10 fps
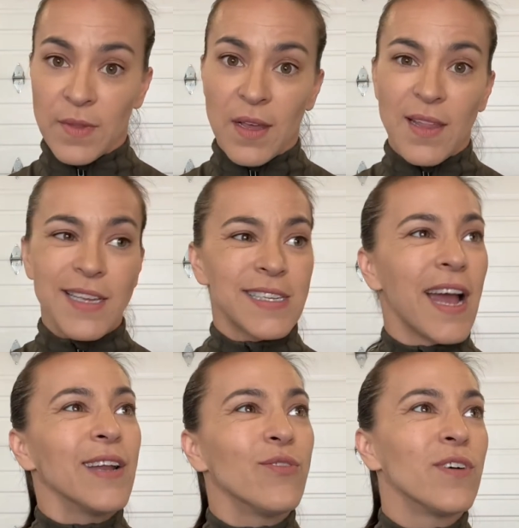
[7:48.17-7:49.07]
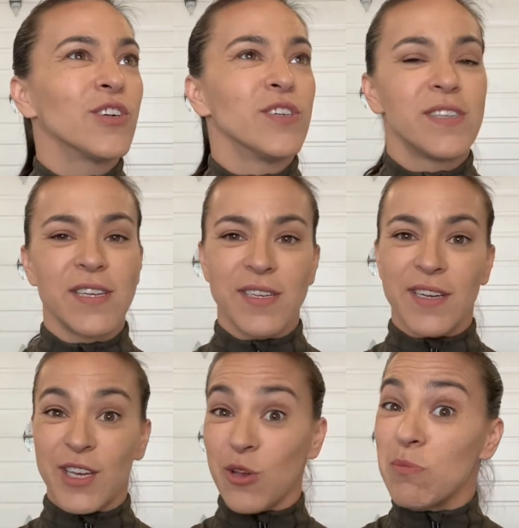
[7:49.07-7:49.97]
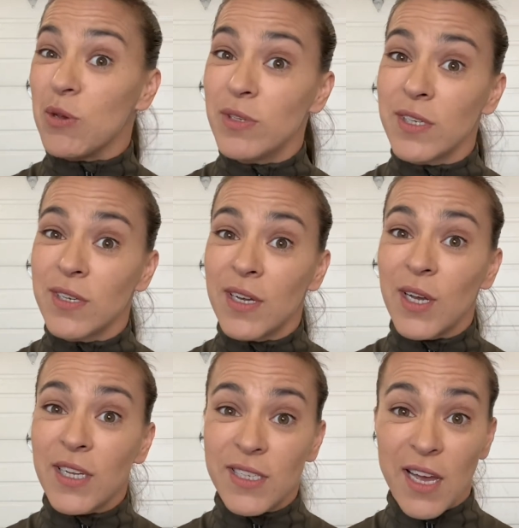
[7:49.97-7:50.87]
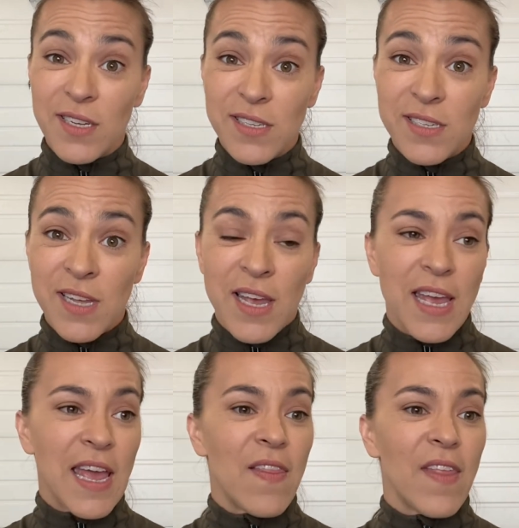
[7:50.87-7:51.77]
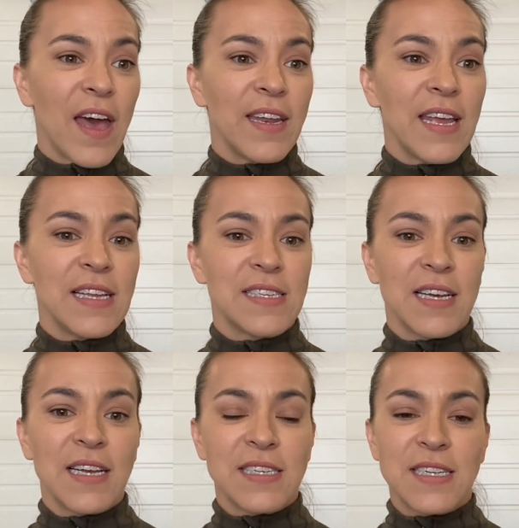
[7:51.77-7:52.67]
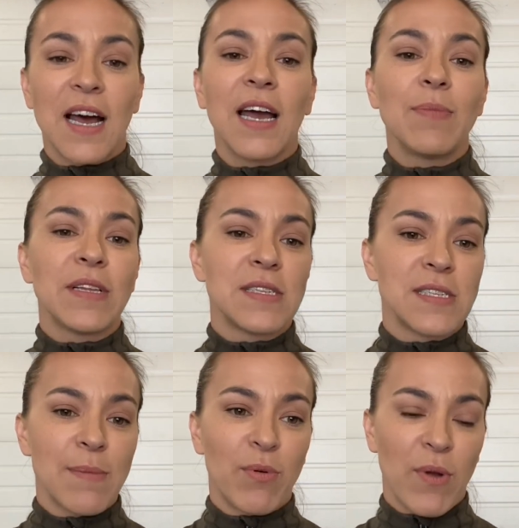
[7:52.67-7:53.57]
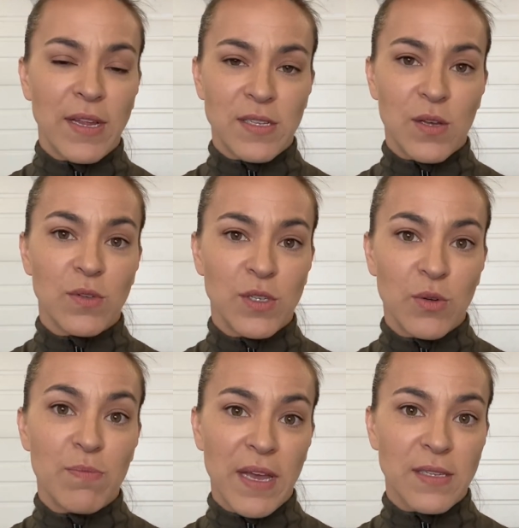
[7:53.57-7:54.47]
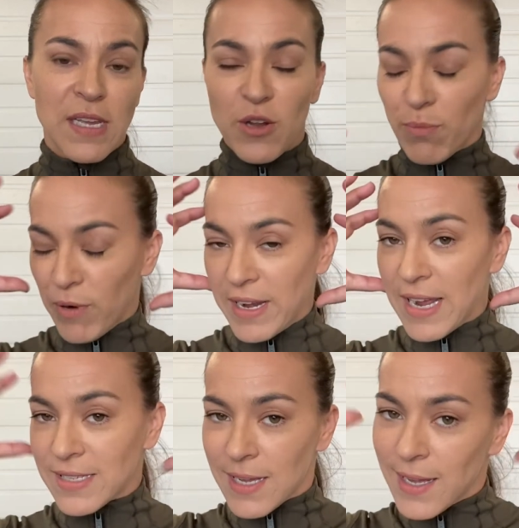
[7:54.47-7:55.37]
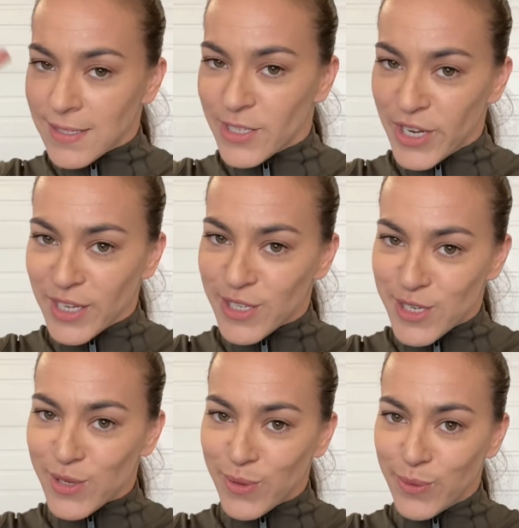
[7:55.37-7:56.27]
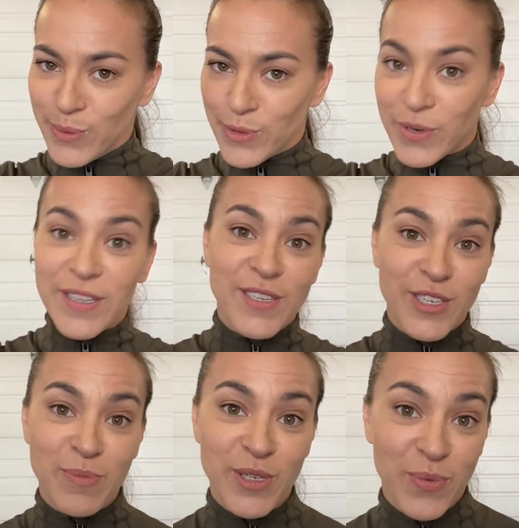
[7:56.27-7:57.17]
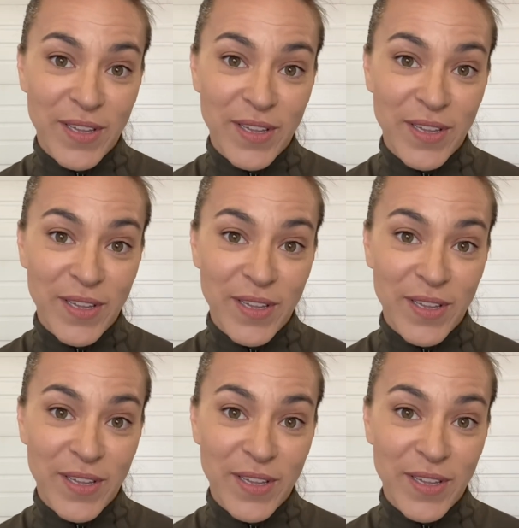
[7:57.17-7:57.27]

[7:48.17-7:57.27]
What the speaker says: This kind of functions as a commute does, in that it's a time that separates those two bits, and your brain has a chance to transition between